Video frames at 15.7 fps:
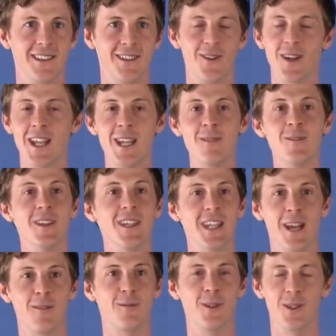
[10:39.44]
Not even the
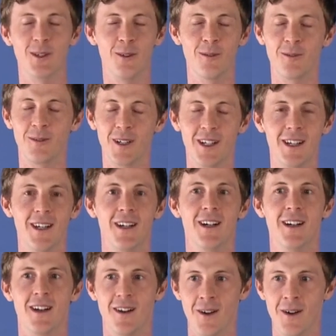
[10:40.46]
effort of,
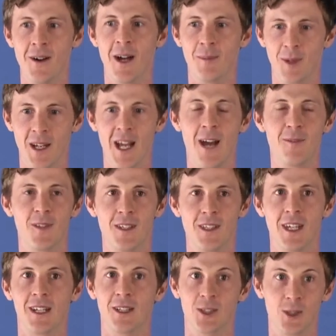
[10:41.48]
oh, I'm going to have to
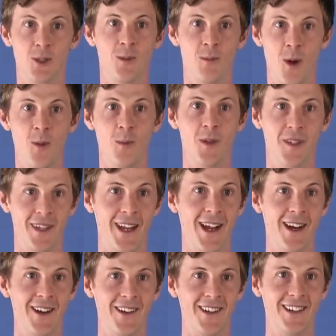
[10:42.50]
take a short moment now,
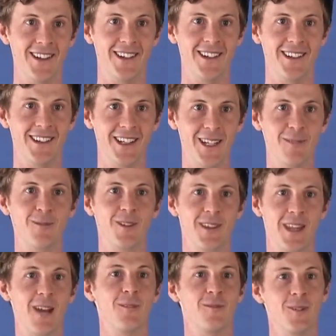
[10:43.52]
if
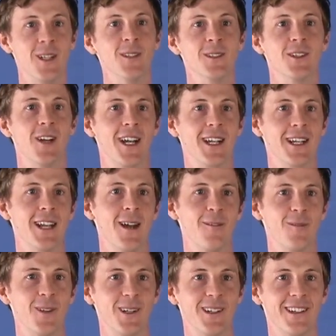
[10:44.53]
that feels like an
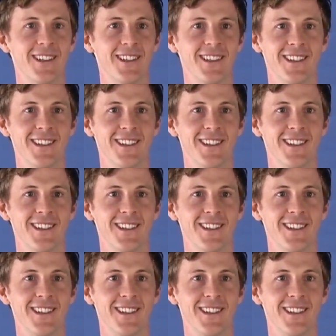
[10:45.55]
effort.